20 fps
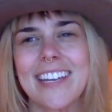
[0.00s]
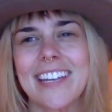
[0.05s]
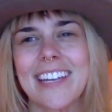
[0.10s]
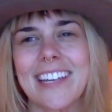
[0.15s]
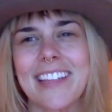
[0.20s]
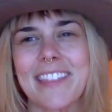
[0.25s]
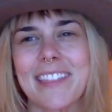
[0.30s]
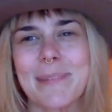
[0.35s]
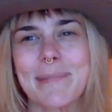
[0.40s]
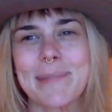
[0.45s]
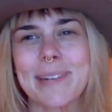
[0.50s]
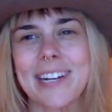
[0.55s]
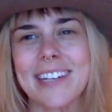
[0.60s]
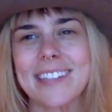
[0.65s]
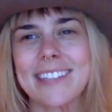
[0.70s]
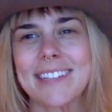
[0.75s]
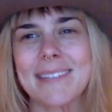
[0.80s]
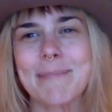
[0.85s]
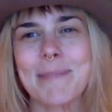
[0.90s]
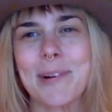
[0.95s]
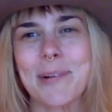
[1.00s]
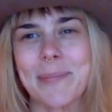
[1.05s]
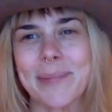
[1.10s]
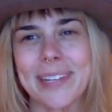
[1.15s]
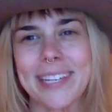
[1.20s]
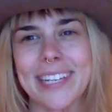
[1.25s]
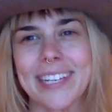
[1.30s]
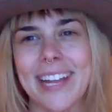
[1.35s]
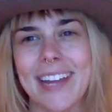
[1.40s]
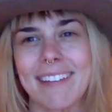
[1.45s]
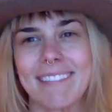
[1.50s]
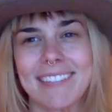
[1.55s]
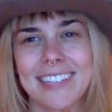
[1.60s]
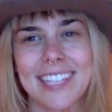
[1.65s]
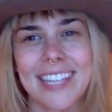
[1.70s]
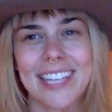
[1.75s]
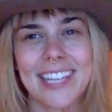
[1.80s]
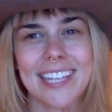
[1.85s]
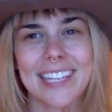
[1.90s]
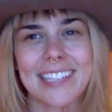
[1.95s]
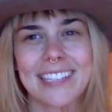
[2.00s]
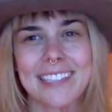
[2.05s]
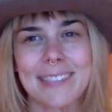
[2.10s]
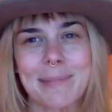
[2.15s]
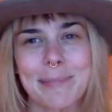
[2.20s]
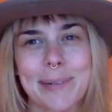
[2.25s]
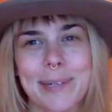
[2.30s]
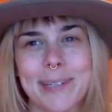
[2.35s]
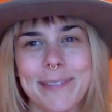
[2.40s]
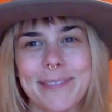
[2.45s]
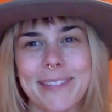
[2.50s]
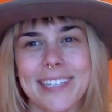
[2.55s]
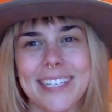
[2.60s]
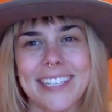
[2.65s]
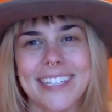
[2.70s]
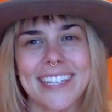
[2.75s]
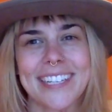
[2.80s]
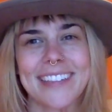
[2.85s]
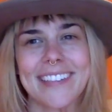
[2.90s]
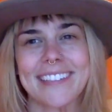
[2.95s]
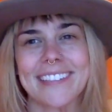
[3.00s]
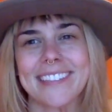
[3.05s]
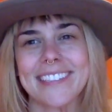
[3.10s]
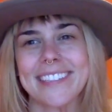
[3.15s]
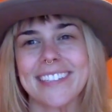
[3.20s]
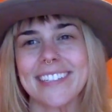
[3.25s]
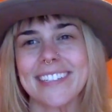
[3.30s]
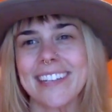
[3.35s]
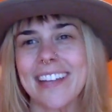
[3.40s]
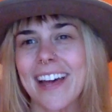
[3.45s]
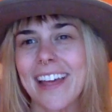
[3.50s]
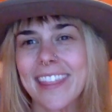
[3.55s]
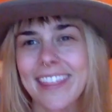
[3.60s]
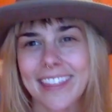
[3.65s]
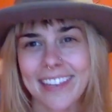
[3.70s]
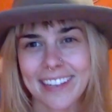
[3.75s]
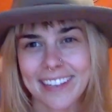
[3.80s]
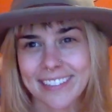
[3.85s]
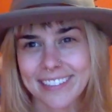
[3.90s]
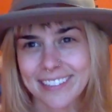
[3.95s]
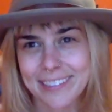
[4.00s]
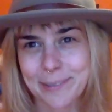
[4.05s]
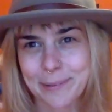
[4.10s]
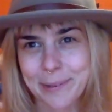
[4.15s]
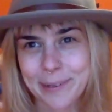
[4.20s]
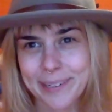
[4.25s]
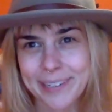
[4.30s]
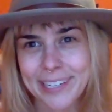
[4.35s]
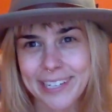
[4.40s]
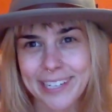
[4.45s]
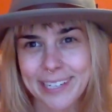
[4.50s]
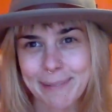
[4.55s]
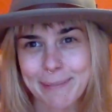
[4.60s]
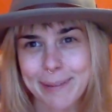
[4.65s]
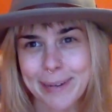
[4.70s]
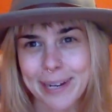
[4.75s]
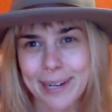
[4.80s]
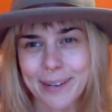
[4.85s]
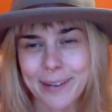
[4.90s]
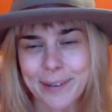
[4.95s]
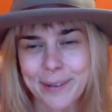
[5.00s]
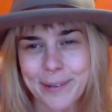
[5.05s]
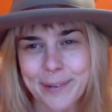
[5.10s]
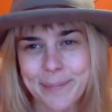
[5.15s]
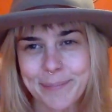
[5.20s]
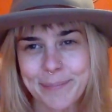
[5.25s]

In the present moment, everything is perfect and there's nothing to worry about.